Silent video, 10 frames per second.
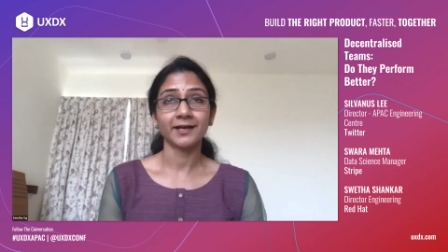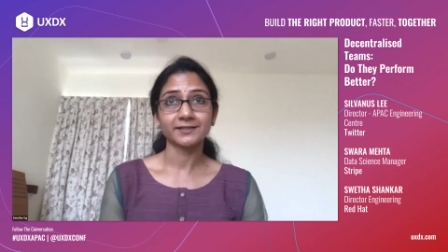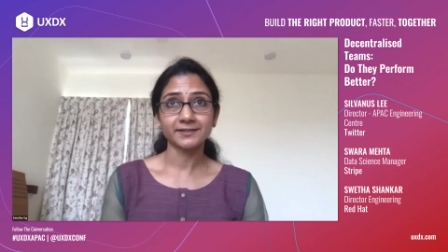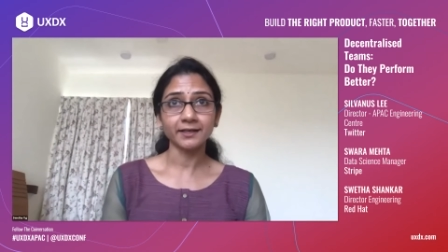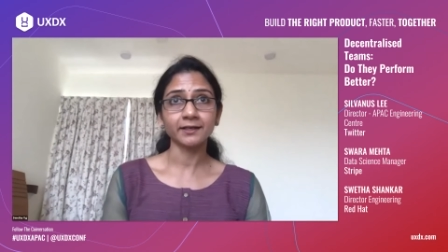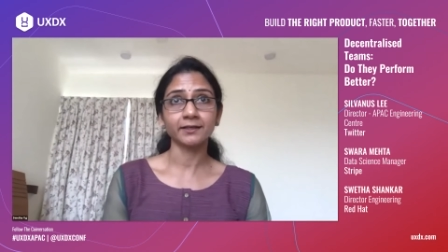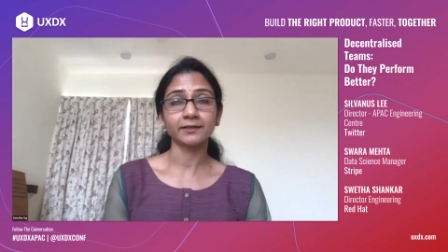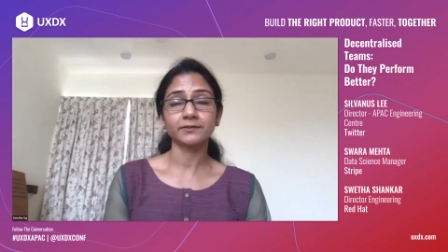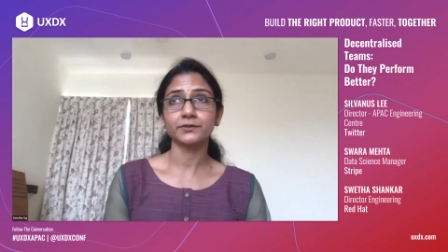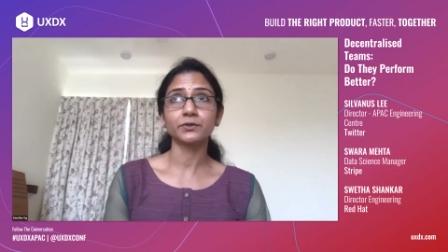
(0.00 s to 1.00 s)

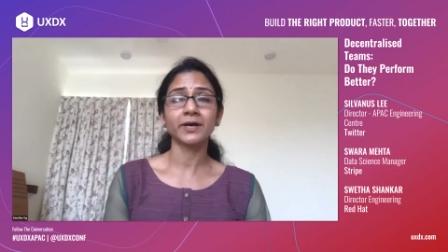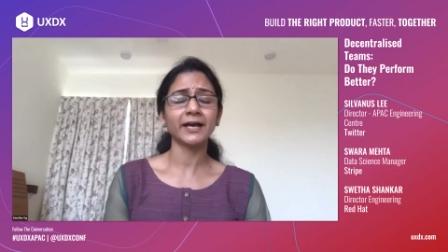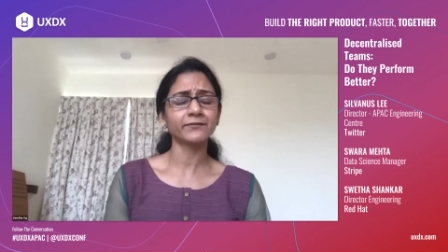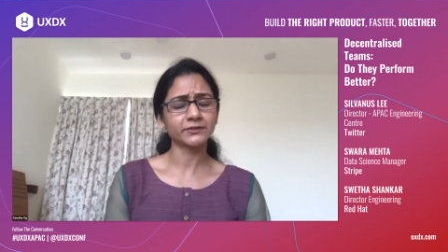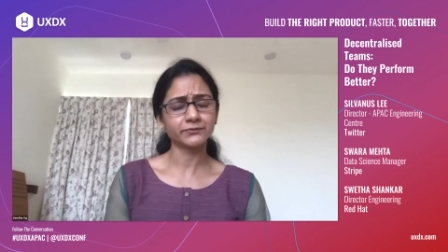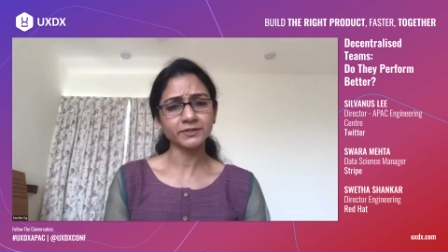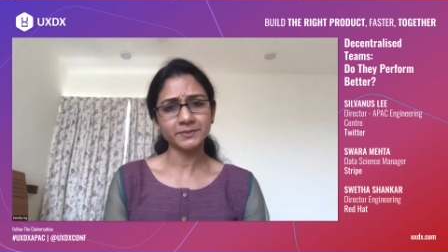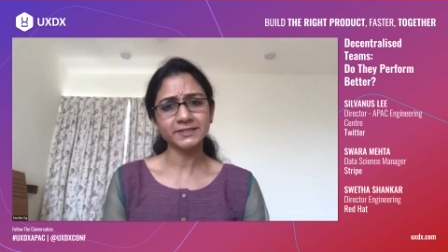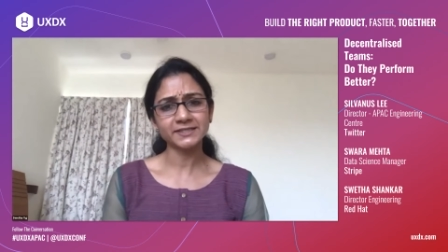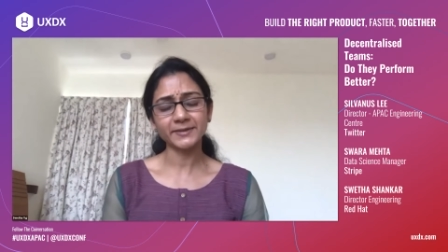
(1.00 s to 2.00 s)
Second, you have different
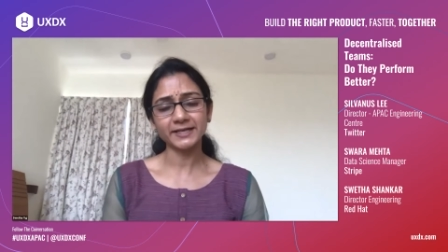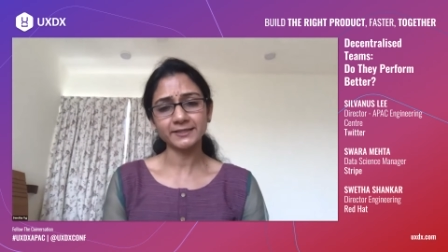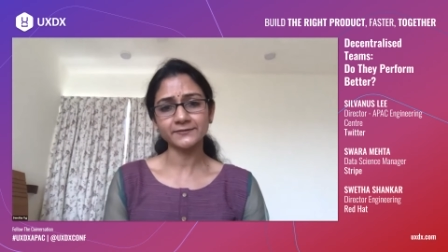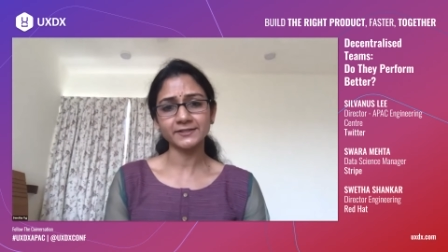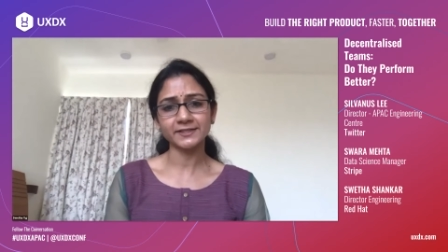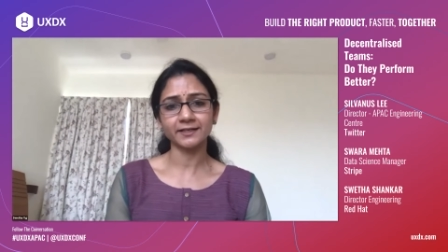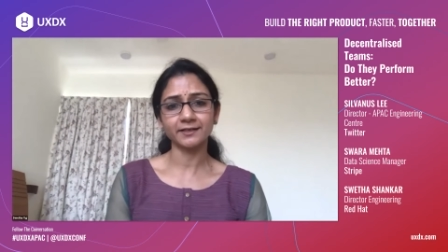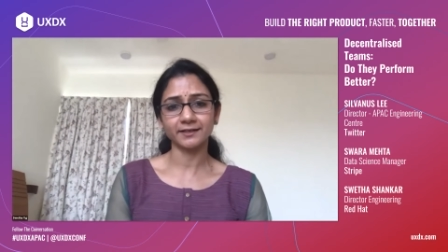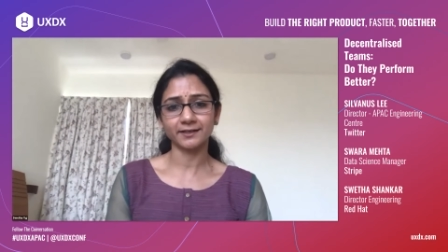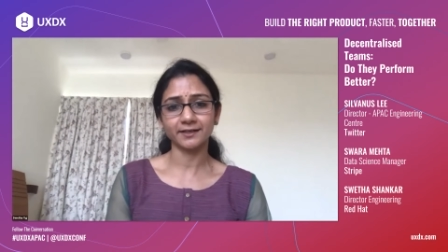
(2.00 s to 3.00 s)
perspectives
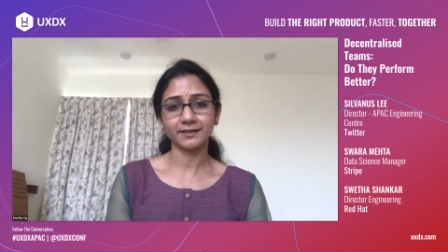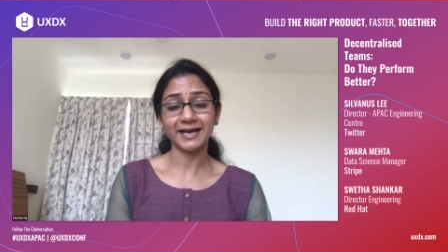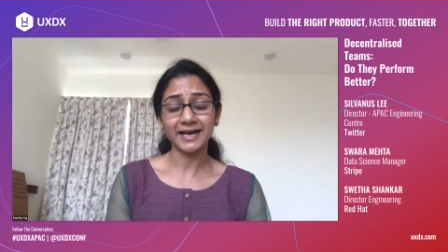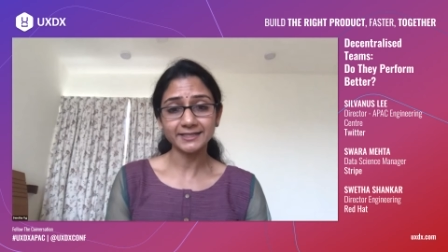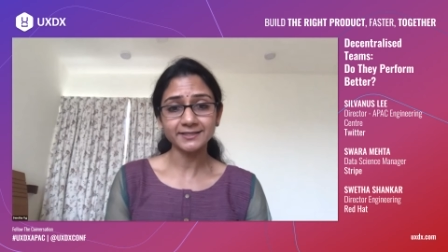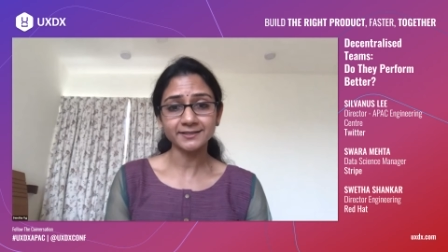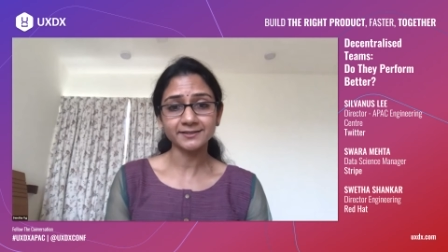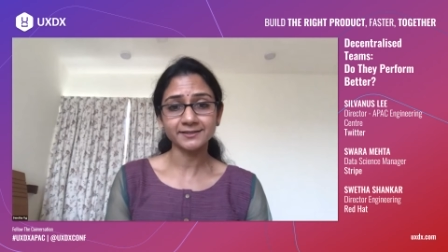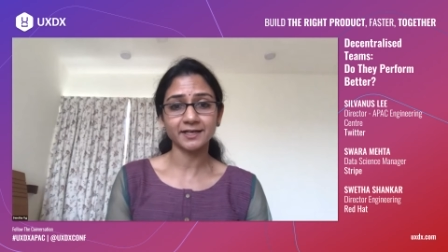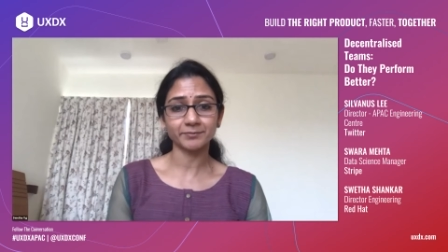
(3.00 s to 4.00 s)
and
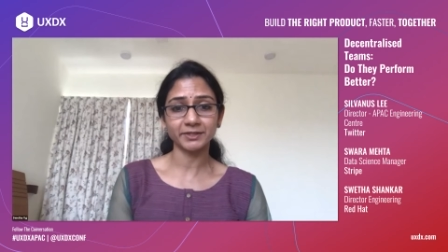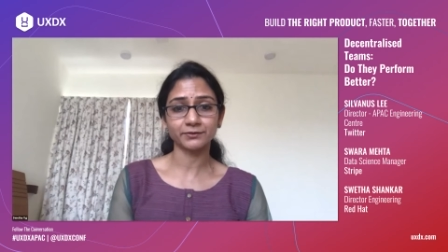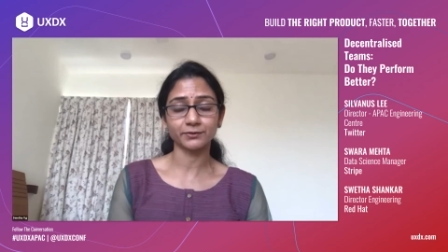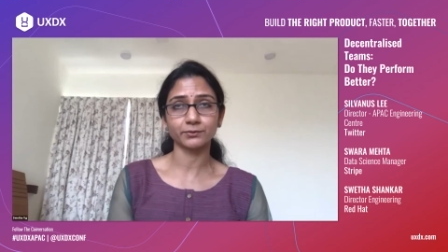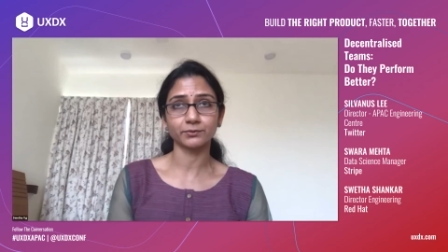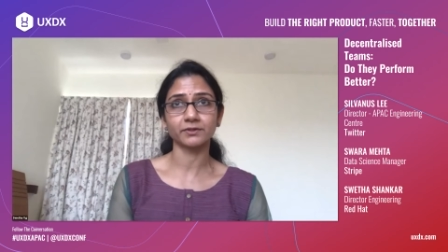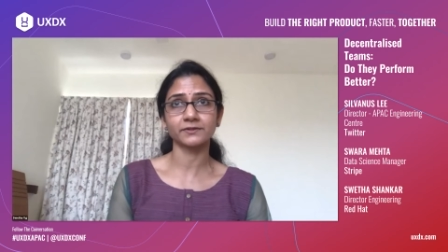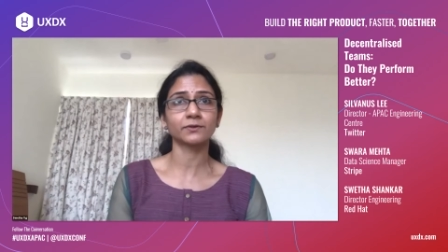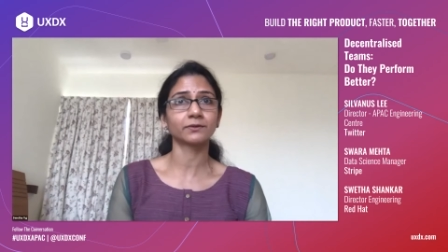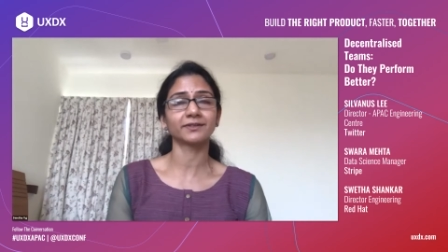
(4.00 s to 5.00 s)
ideas coming through.
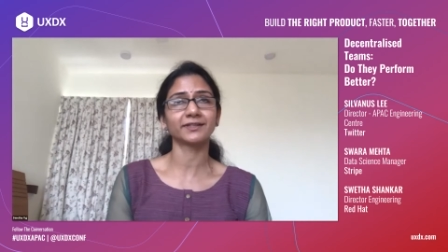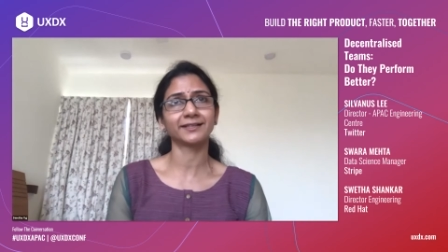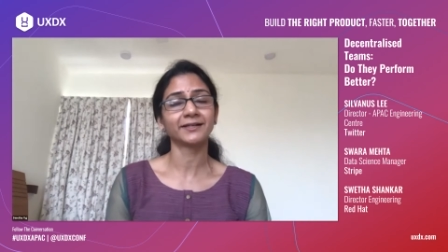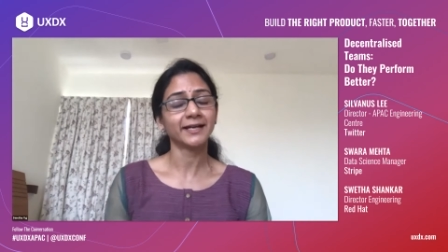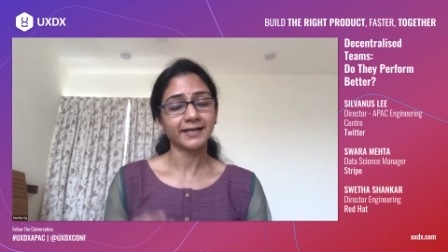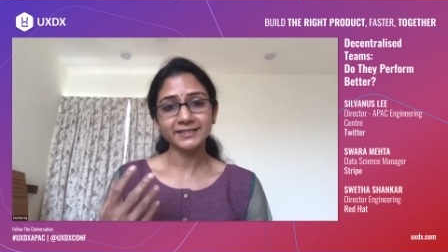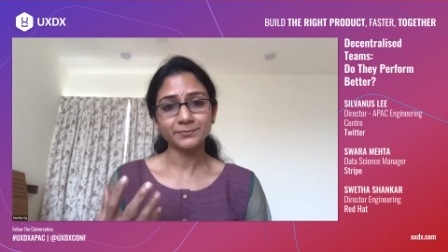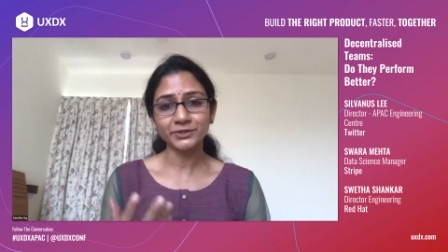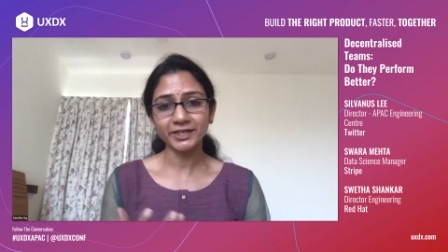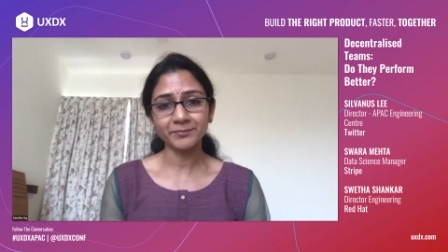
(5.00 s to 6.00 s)
So it's
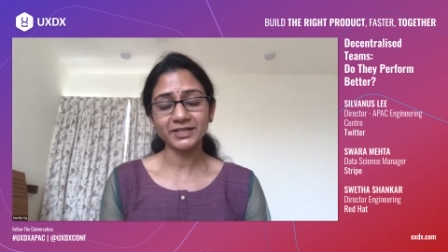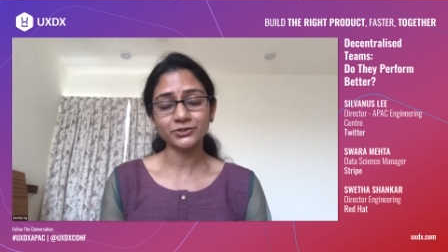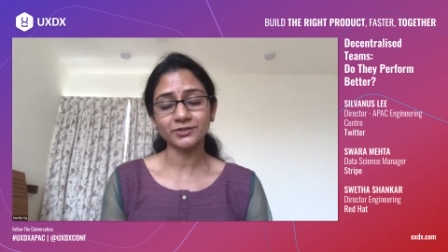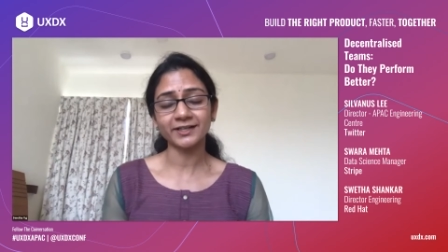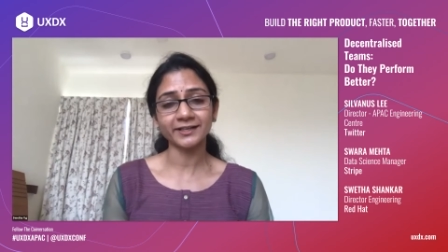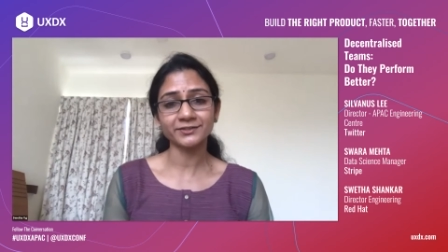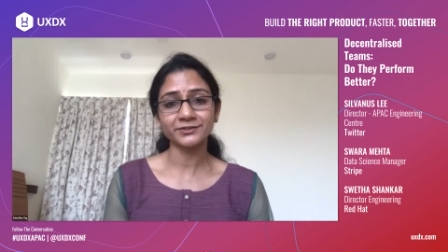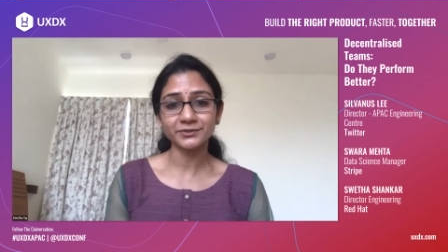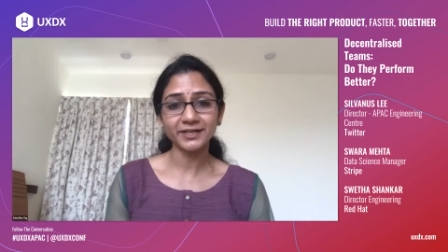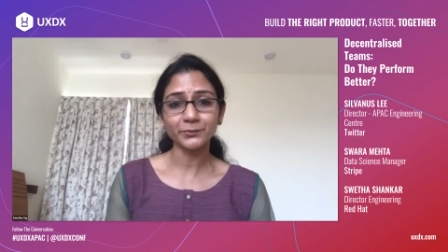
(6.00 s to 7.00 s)
pretty much like
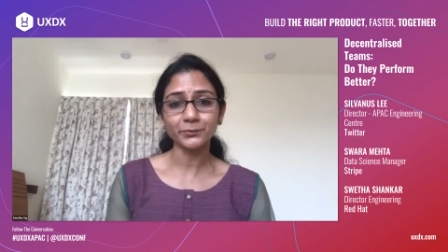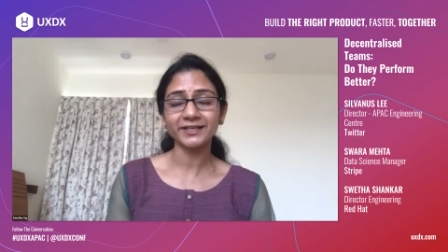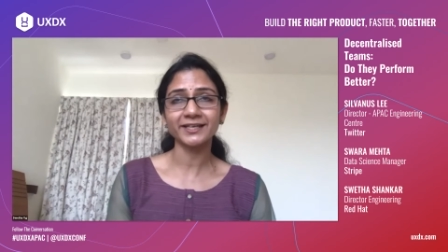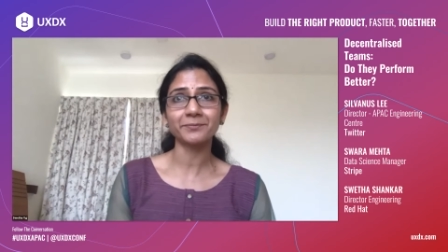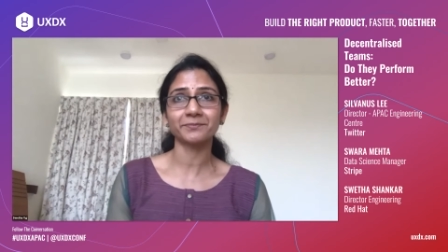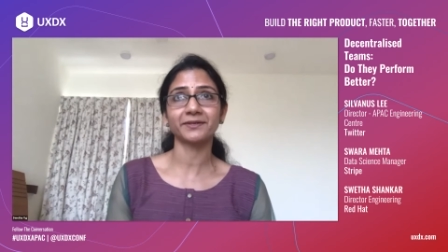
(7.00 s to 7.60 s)
today we keep